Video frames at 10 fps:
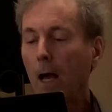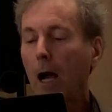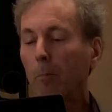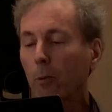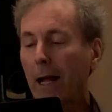A
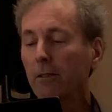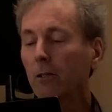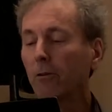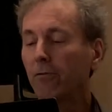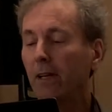
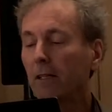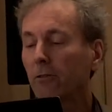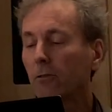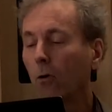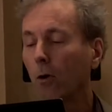practical
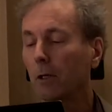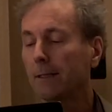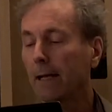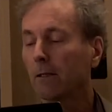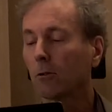fix or
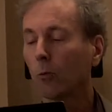technical